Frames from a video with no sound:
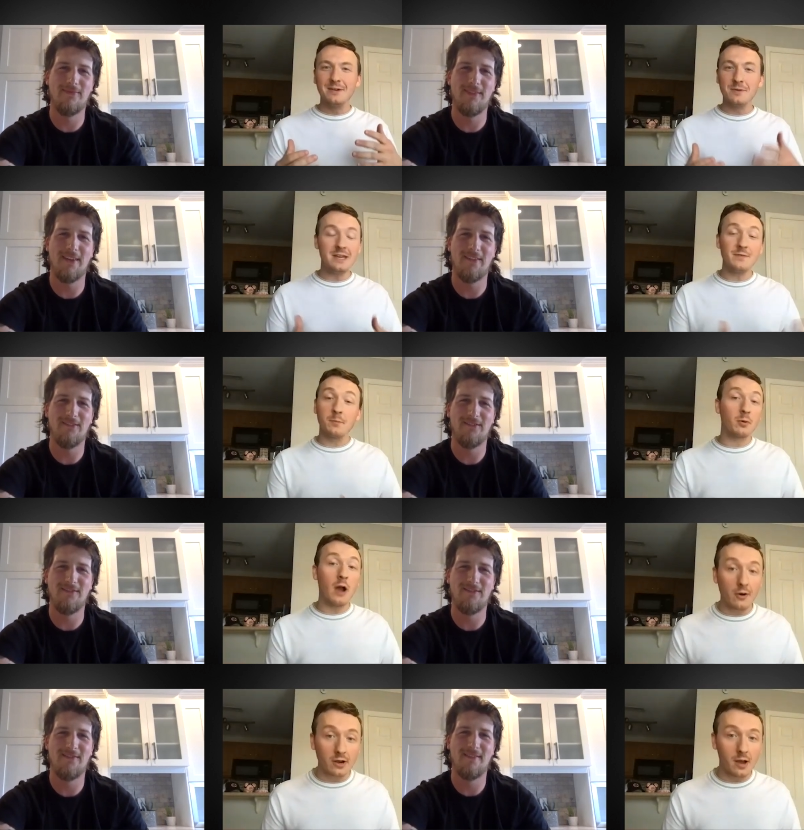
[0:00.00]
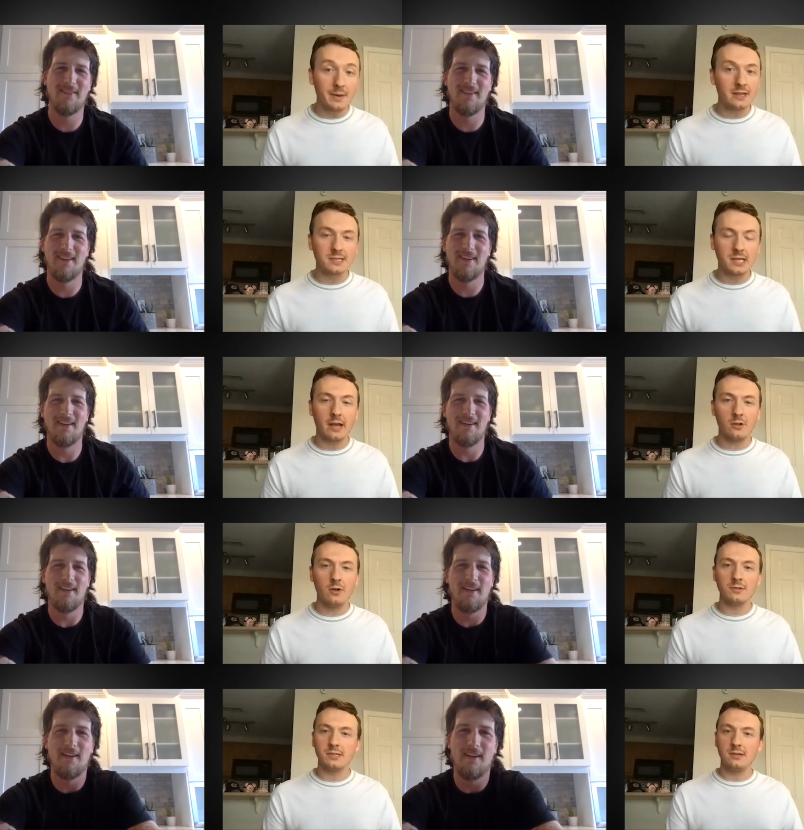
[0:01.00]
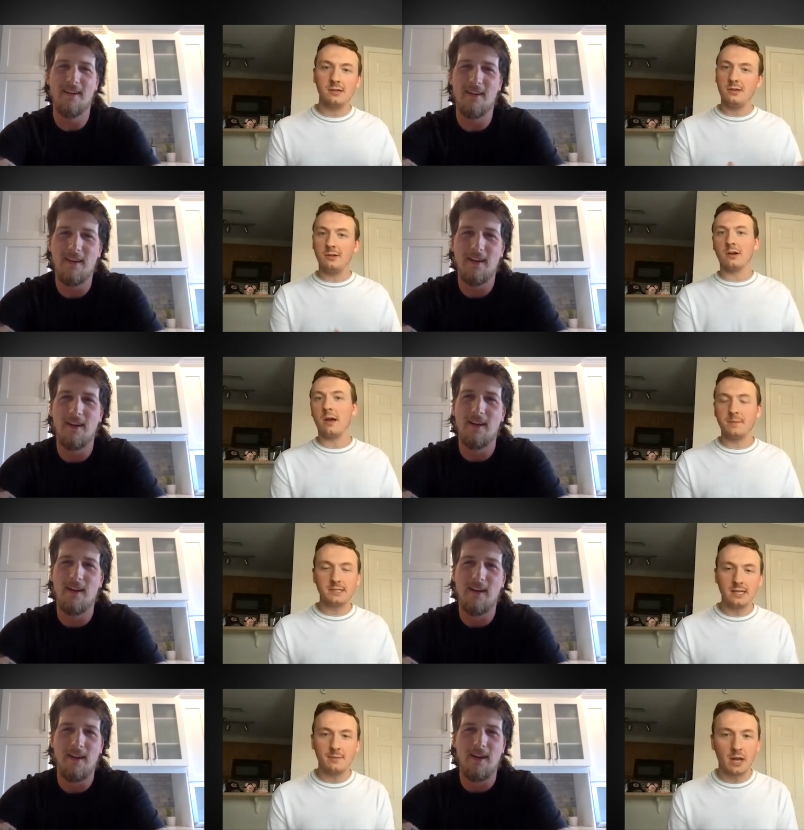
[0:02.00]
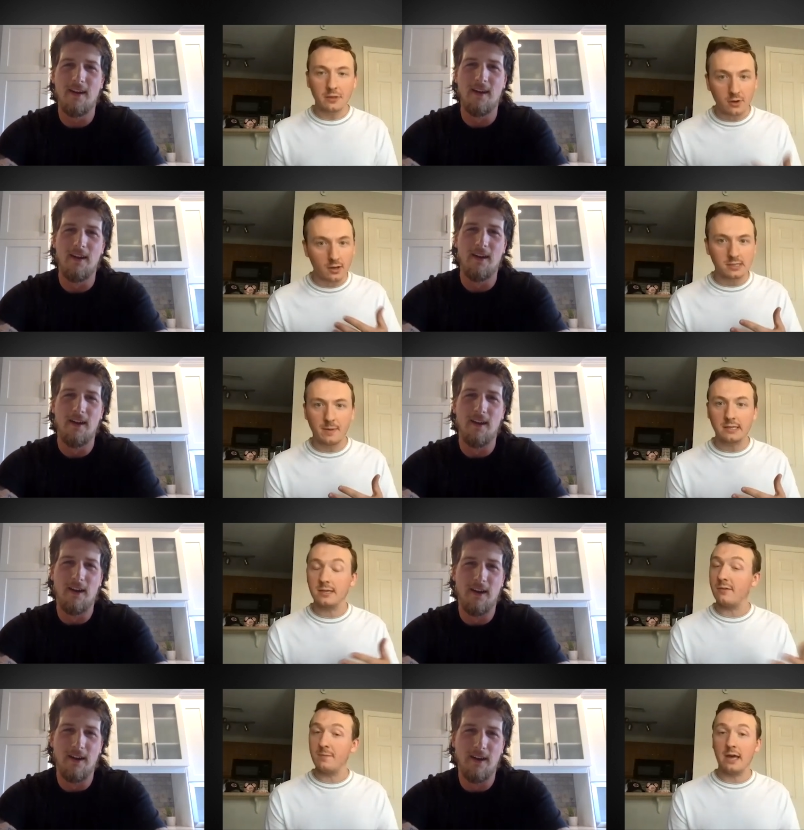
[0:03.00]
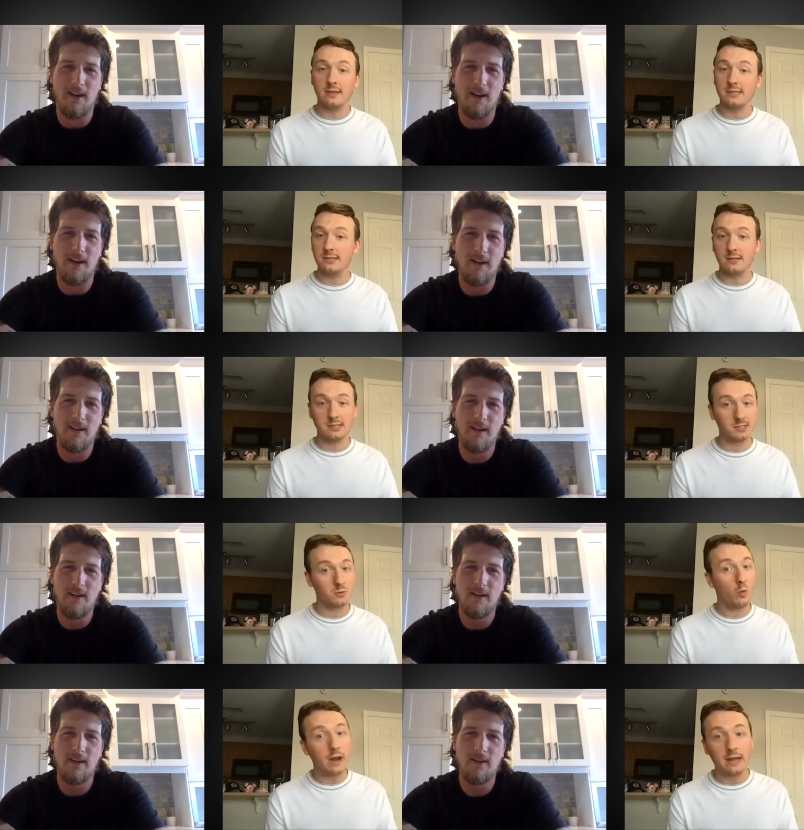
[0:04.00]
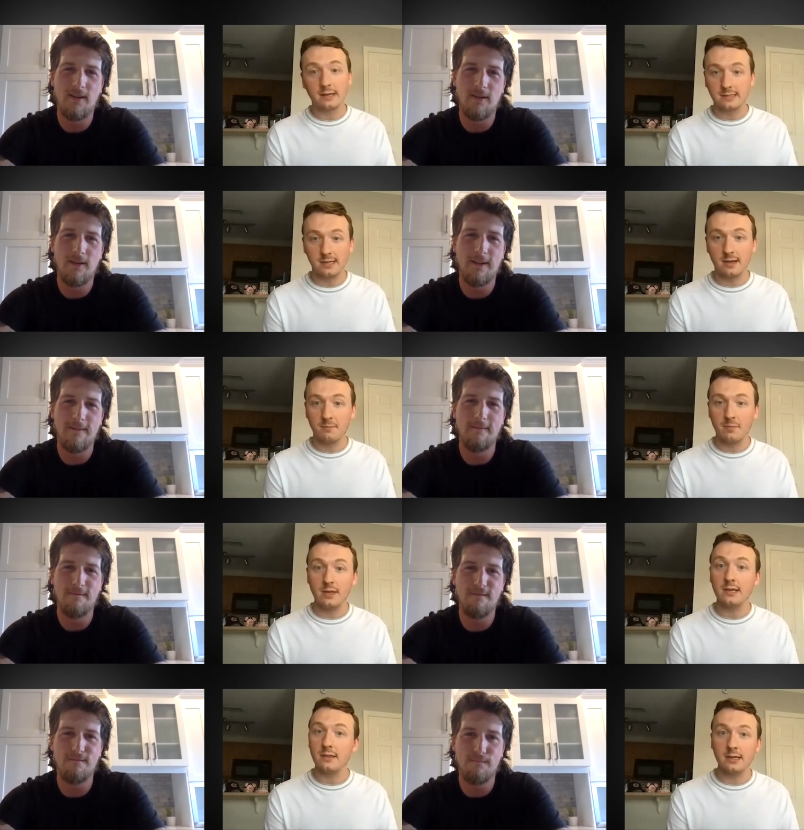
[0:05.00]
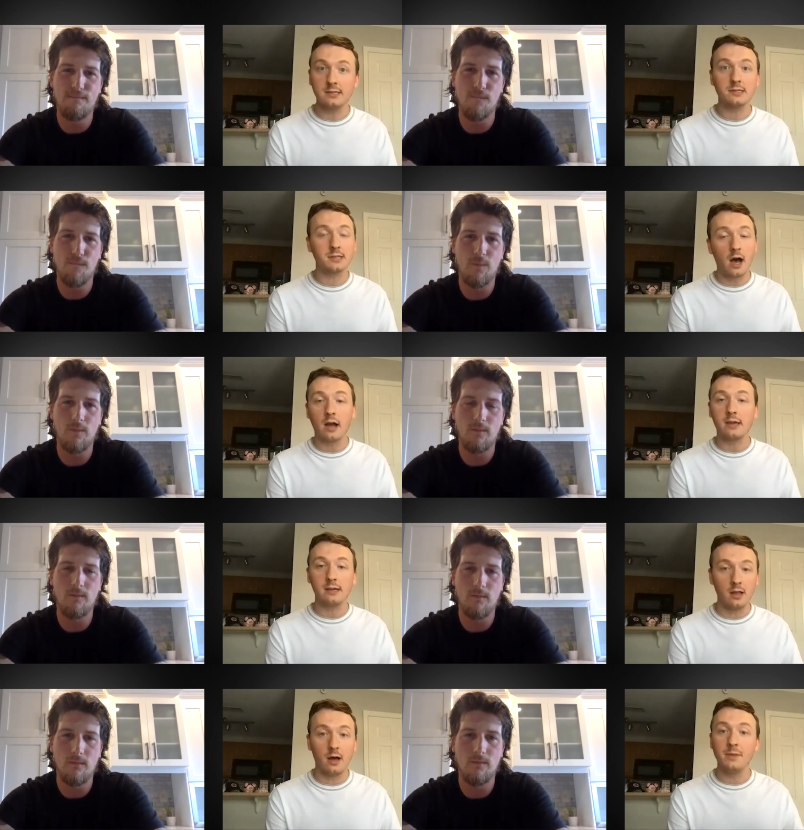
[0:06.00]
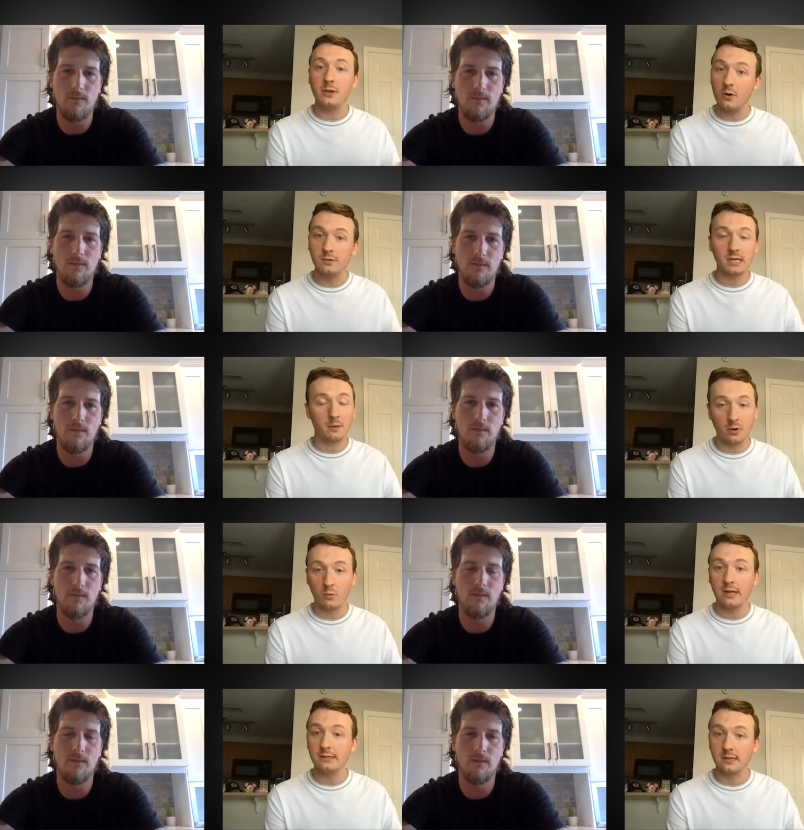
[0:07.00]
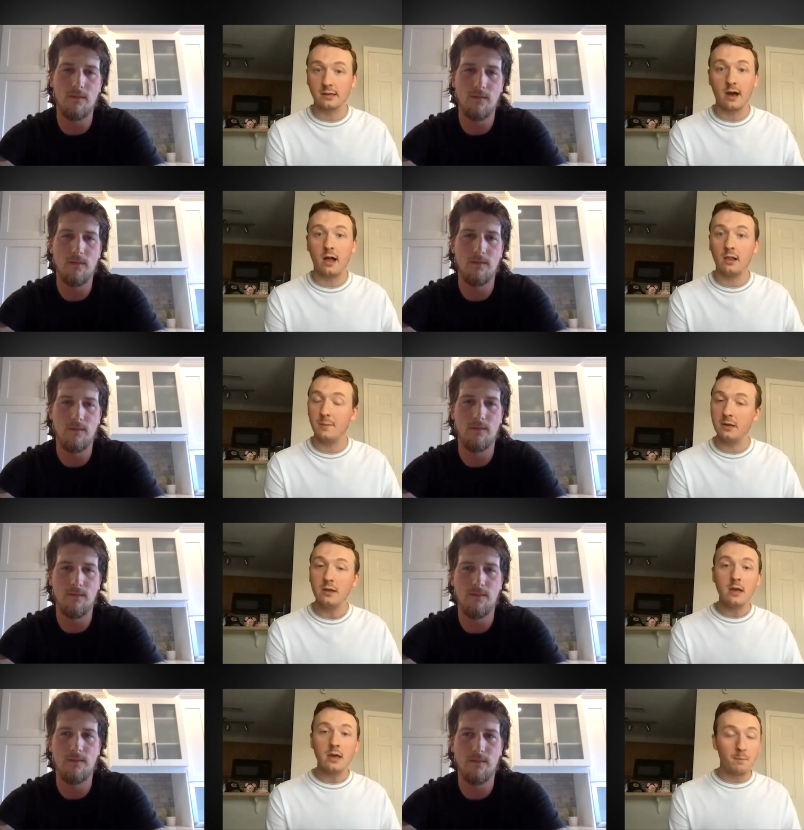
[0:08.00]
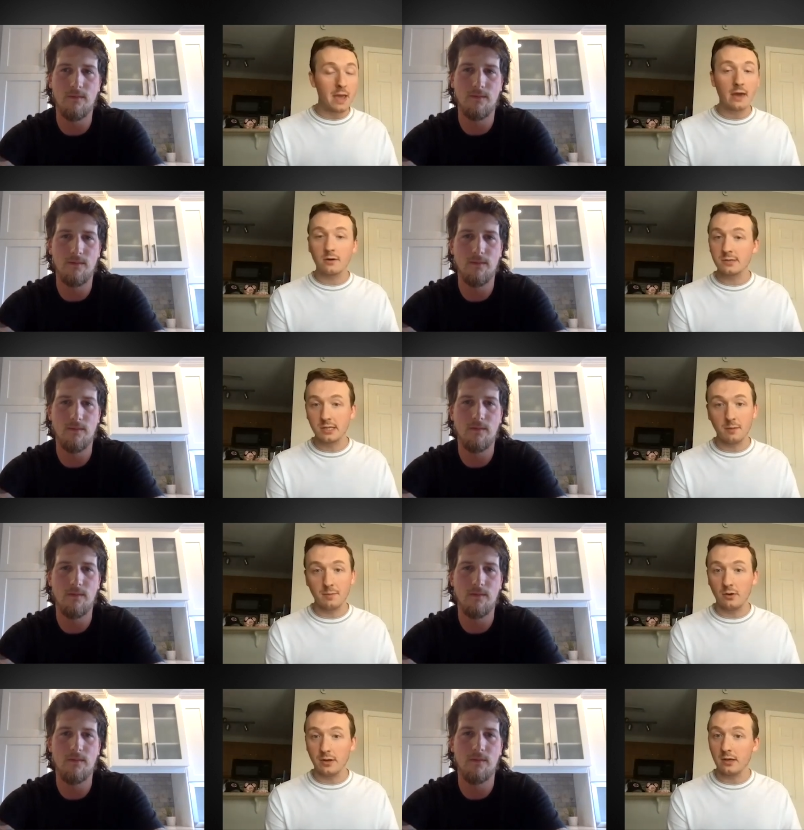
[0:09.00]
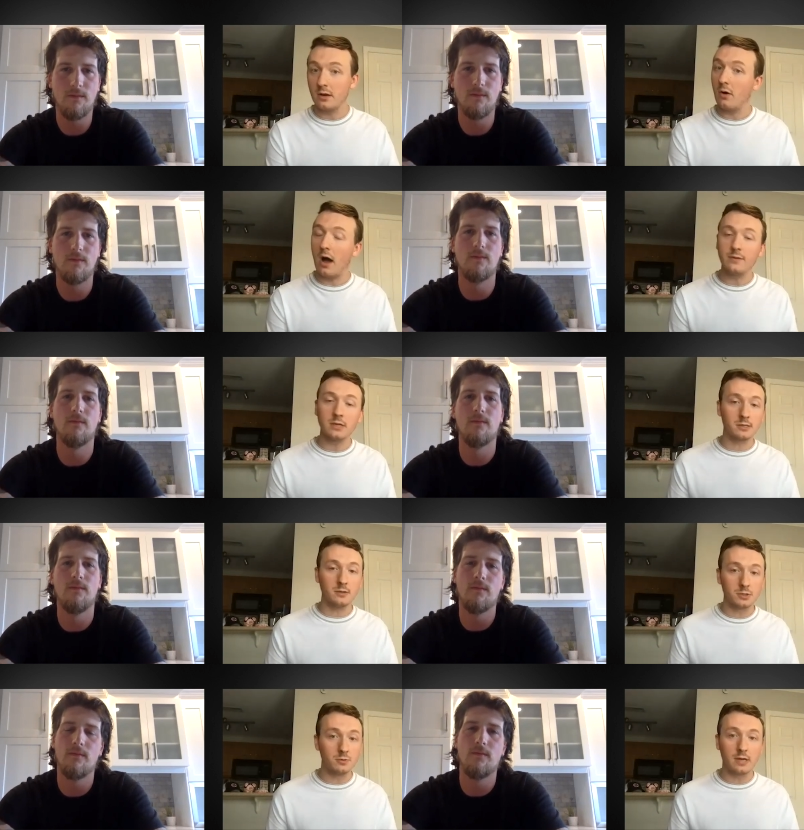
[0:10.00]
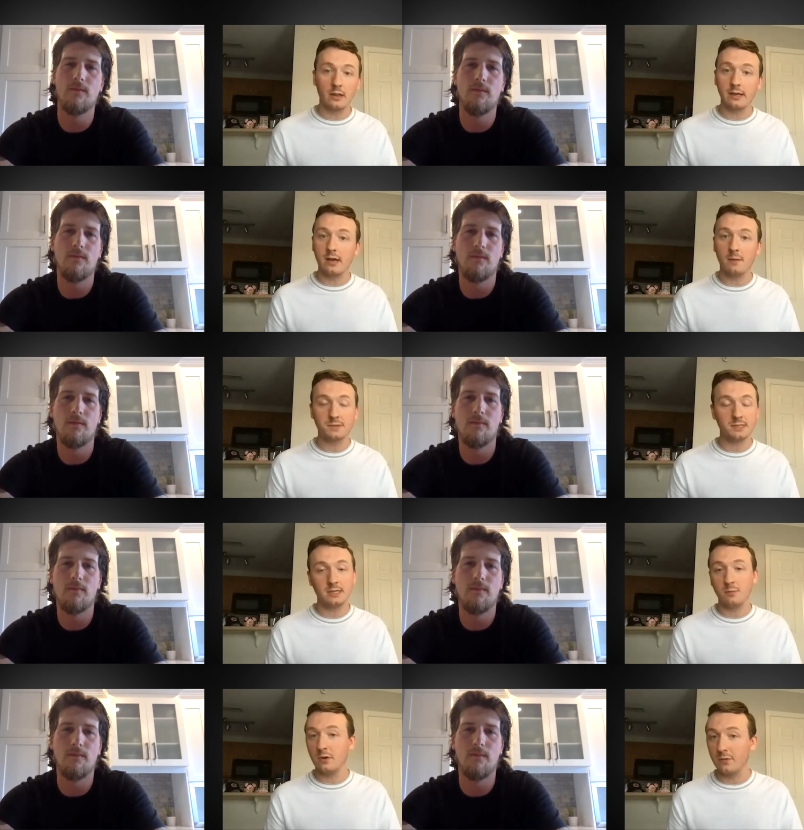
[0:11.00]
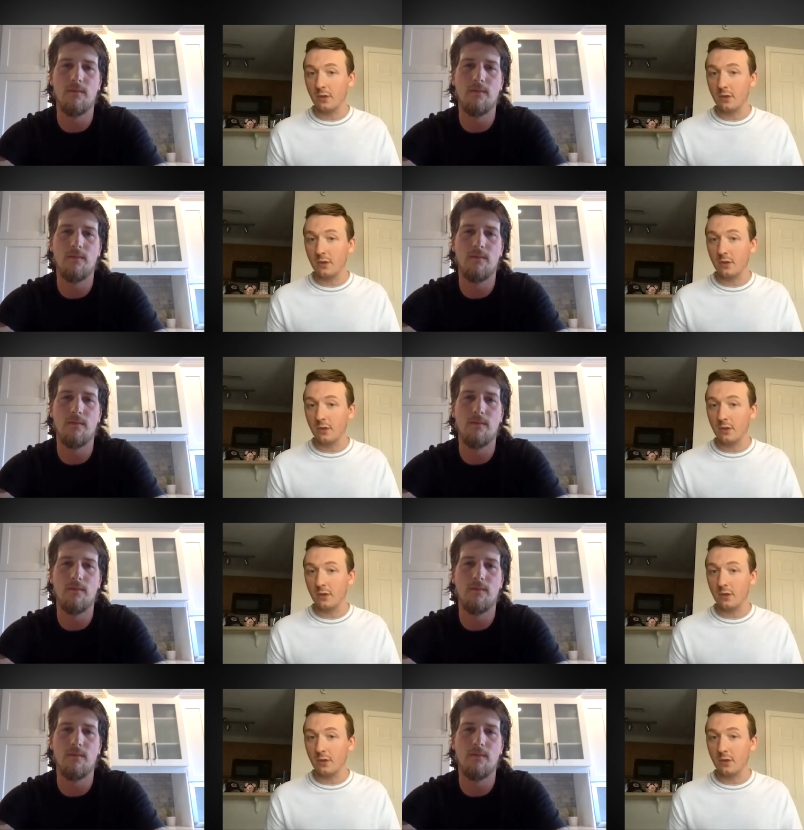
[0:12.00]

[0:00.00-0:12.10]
Speaker 1: Mm-hmm. even prior to coming to the Cyclones, you look up the team, and I thought to myself, man, this is this is a winning team. This is a hockey club that knows how to put wins in the column and banners in the building. You know, obviously the two Kelly Cups, the team would